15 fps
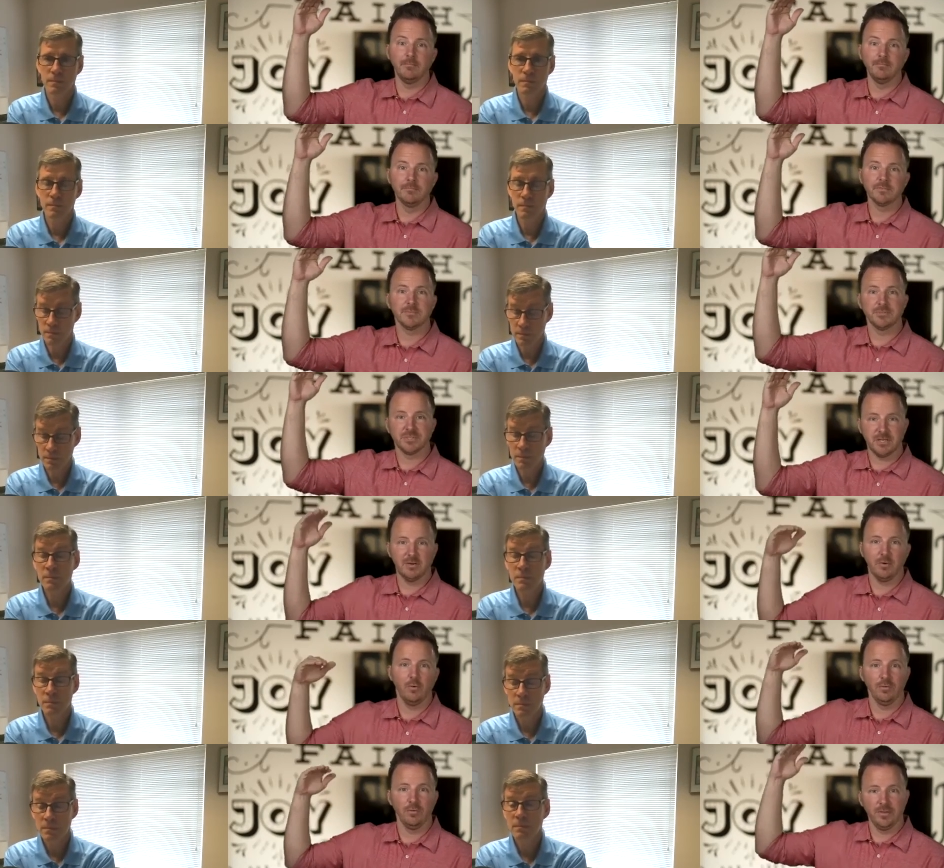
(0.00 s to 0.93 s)
Speaker 1: somebody's mm-hmm. kind of
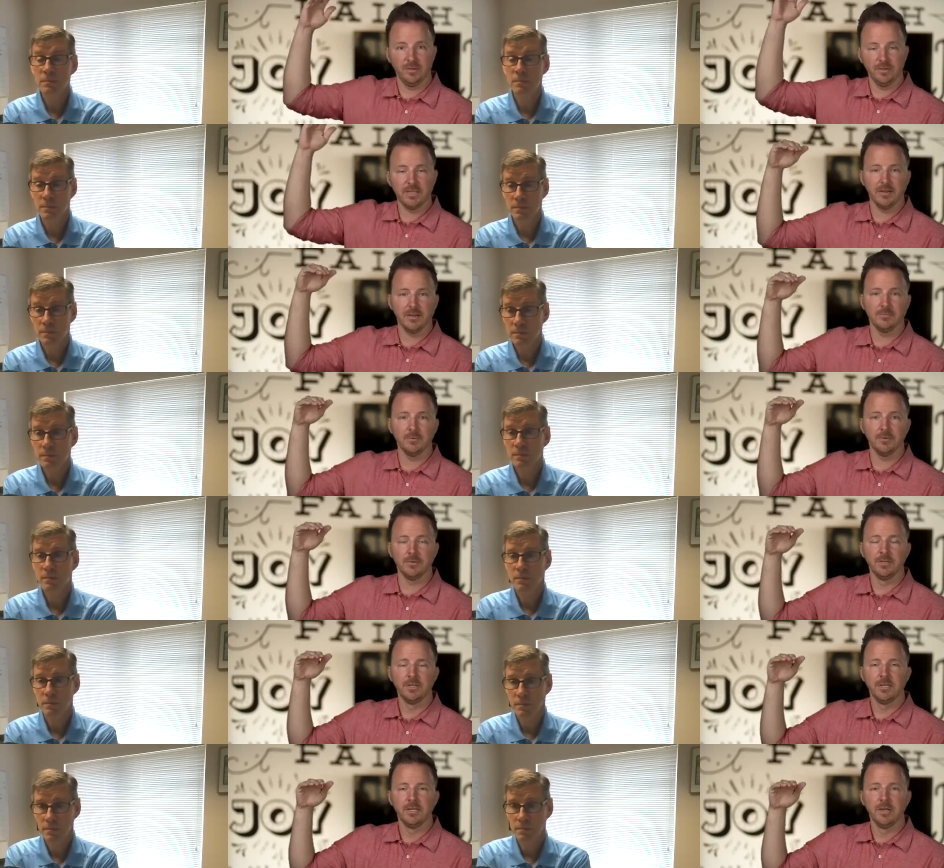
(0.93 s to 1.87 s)
holding them accountable
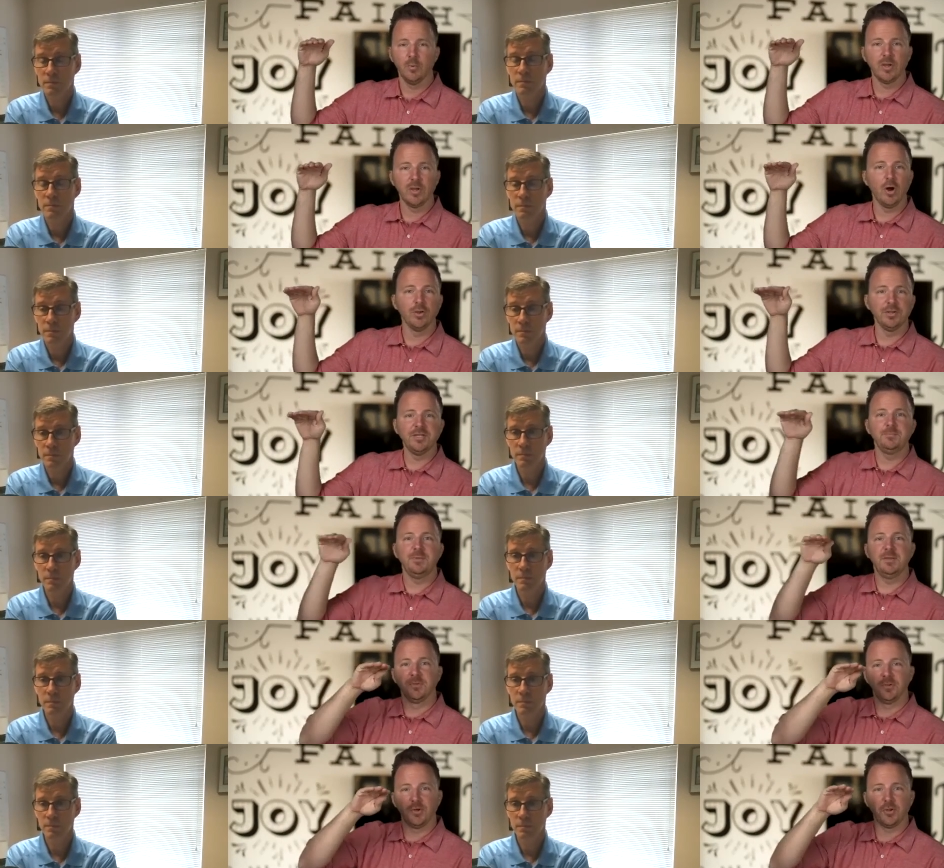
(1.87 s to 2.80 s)
we all need
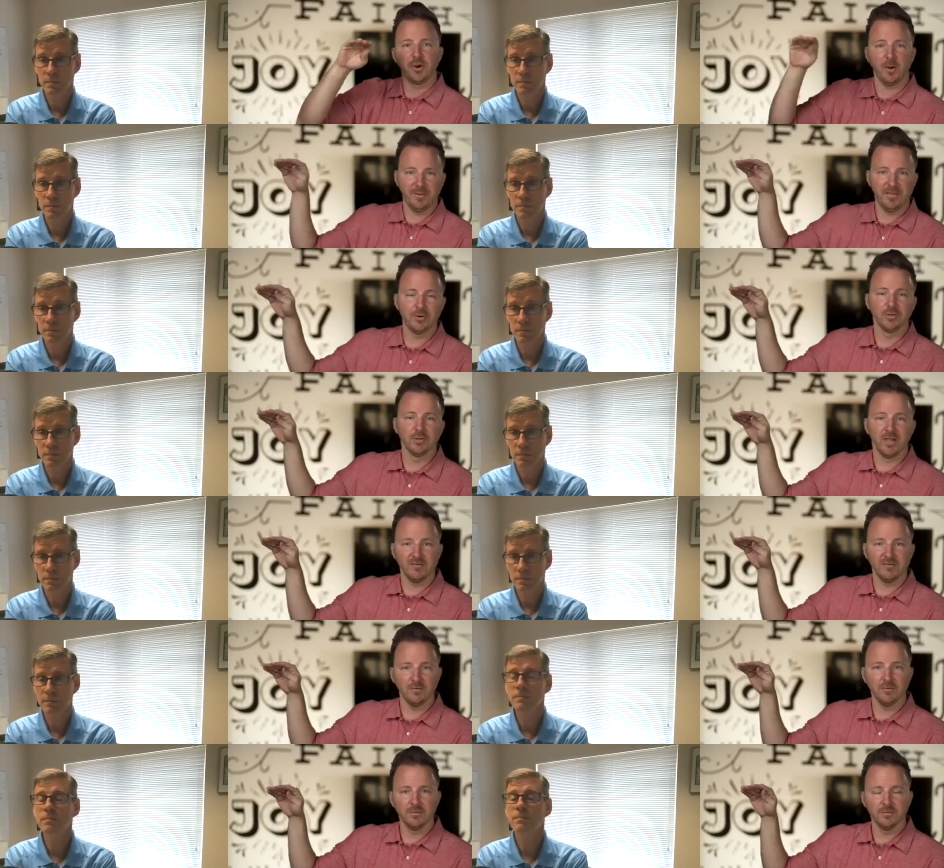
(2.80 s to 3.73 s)
people on our peer
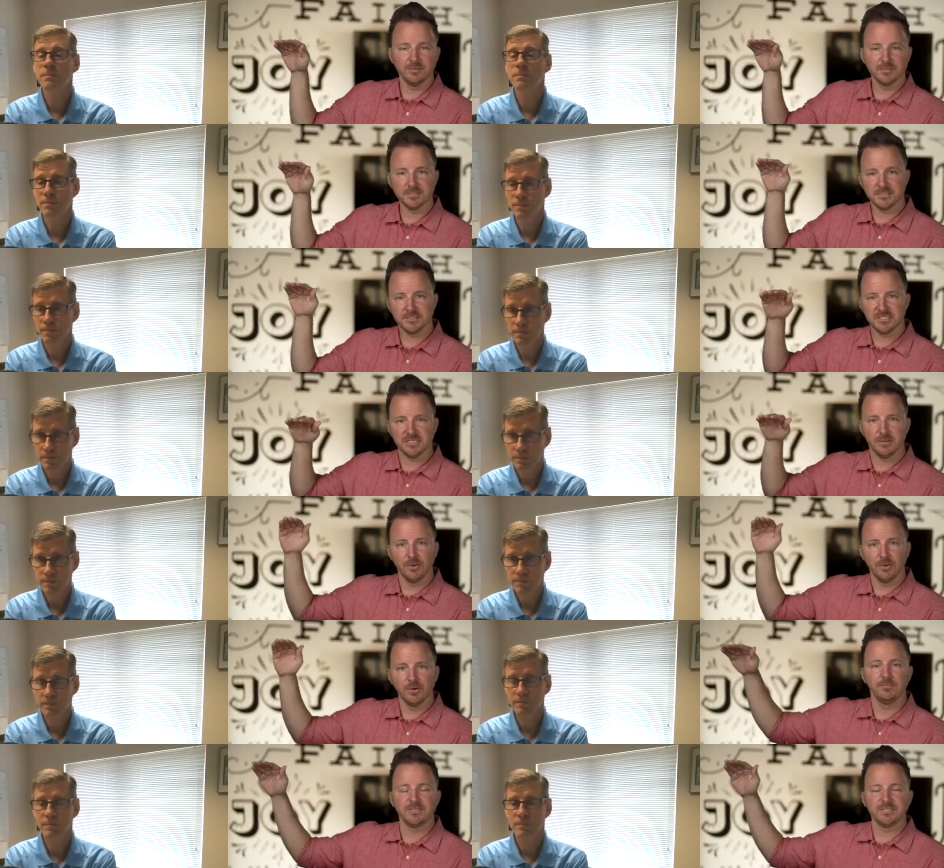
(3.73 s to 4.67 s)
level similar
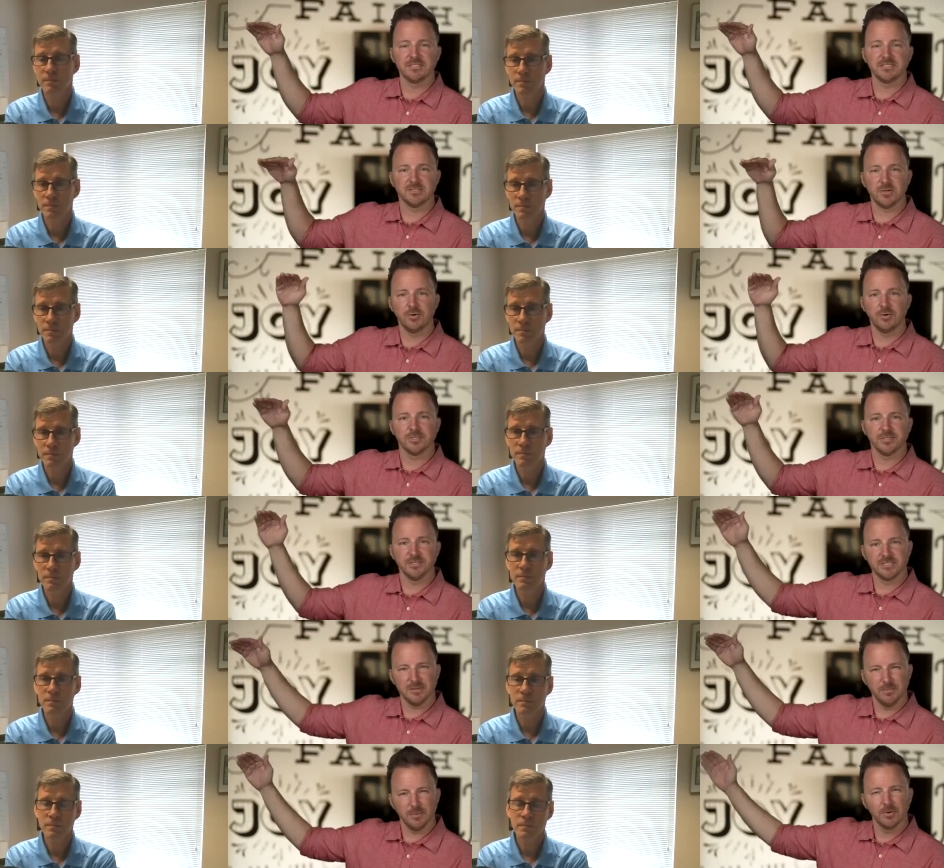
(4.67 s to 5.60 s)
businesses owners and
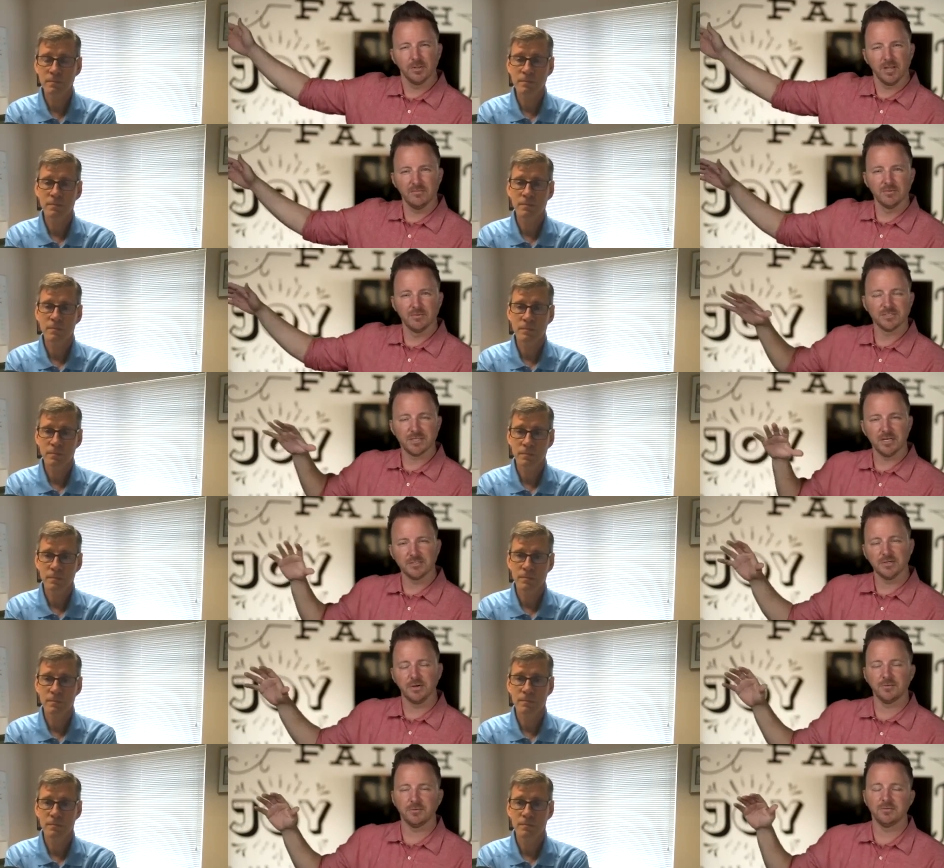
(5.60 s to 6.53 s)
similar levels to kind of
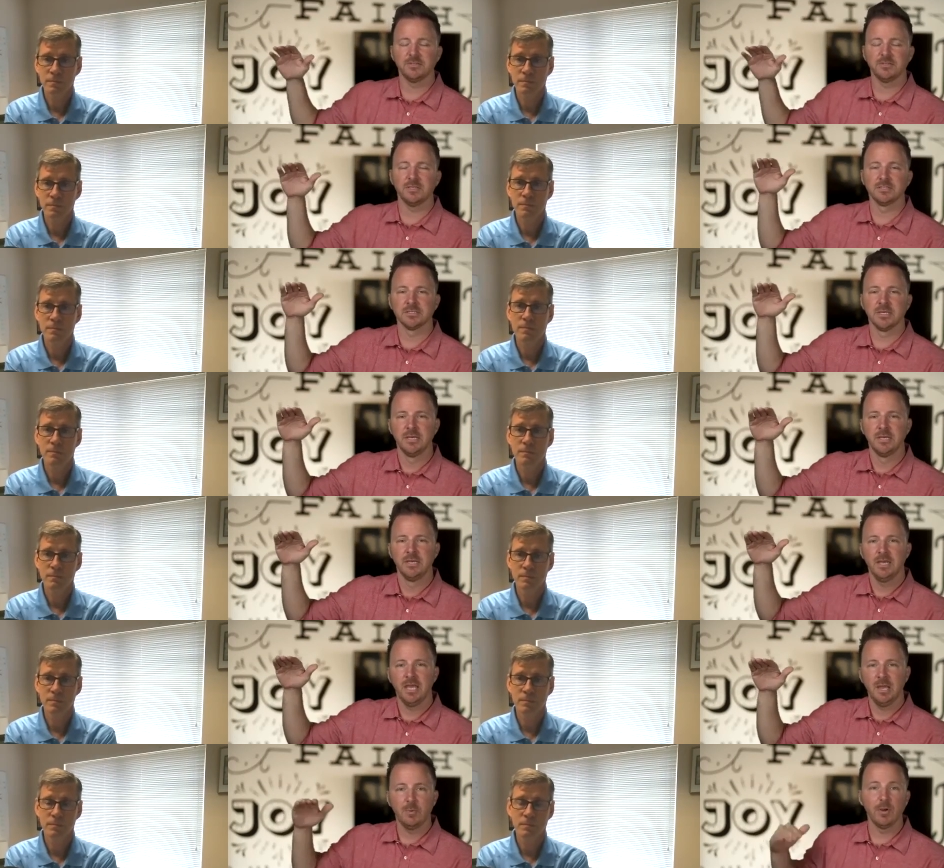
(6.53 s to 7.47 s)
talk through things
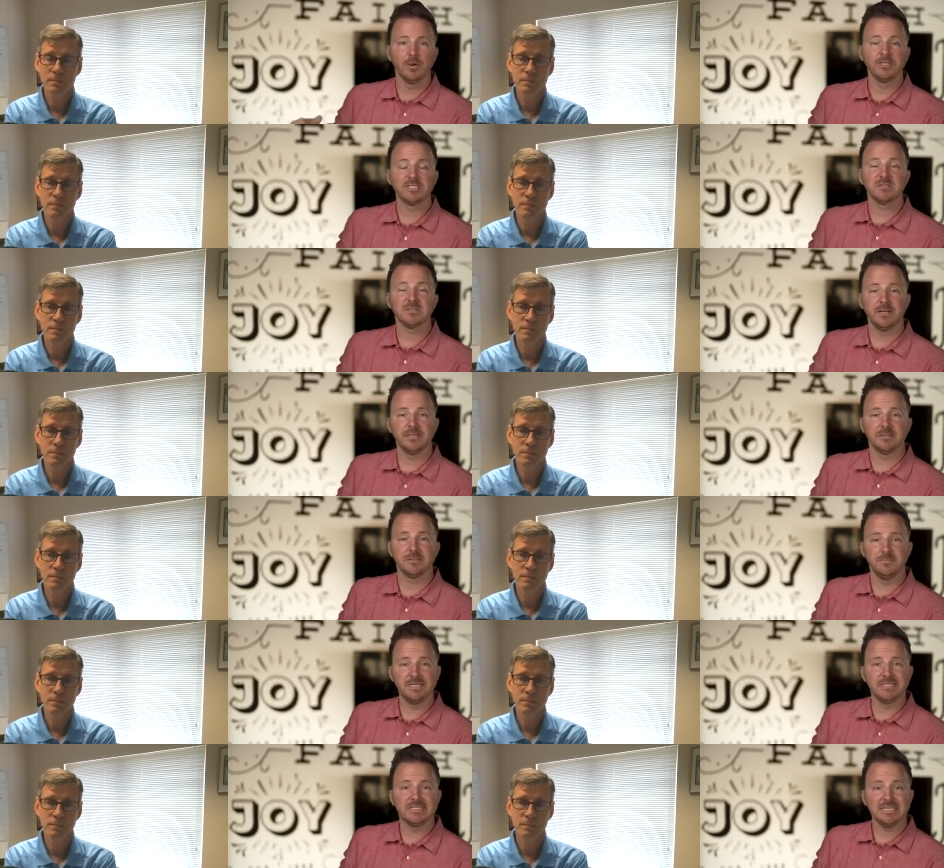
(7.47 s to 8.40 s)
and we all need somebody to
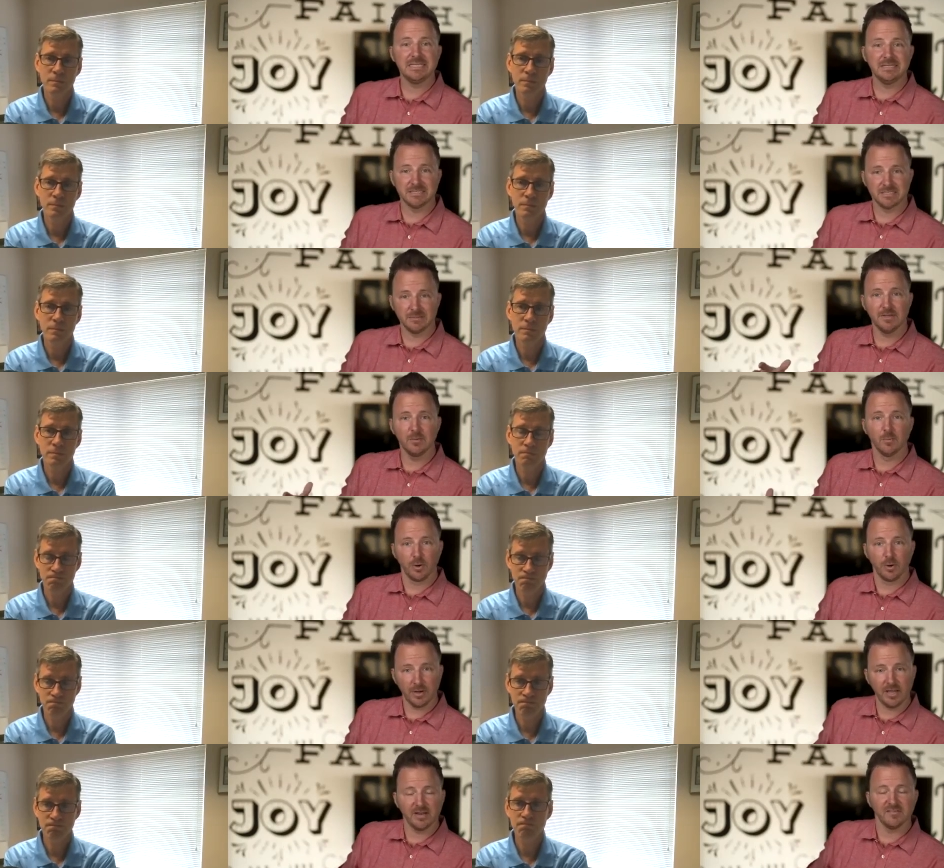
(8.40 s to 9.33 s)
mentee, somebody that we're
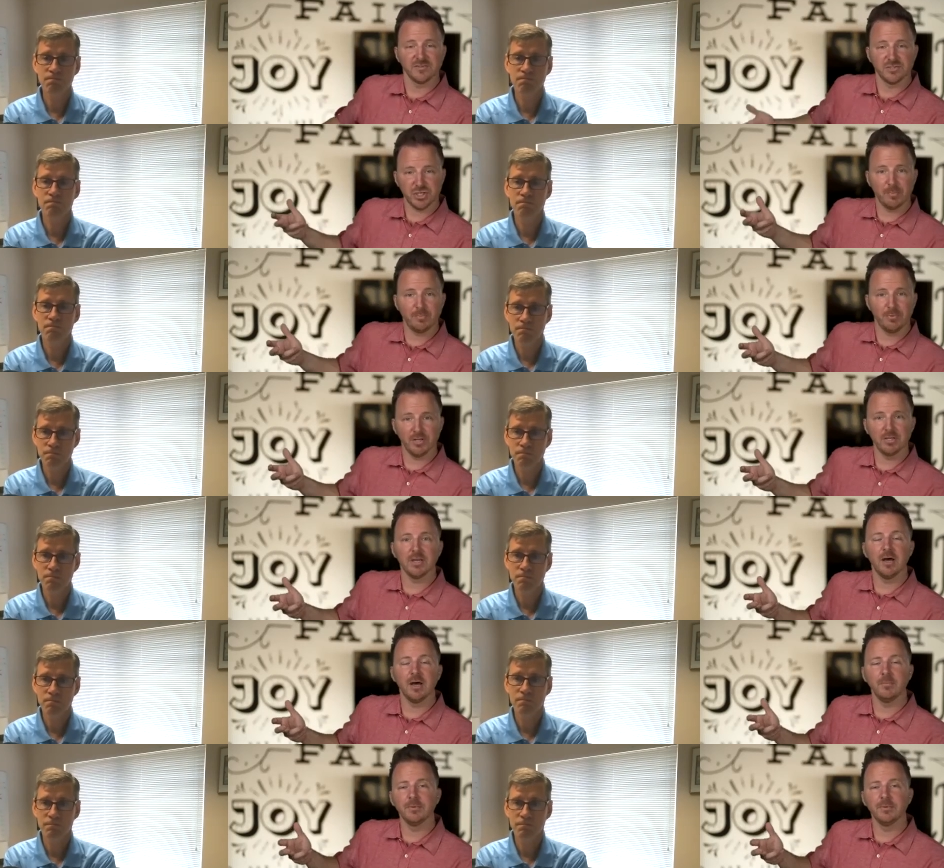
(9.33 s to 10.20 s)
kind of shepherding up.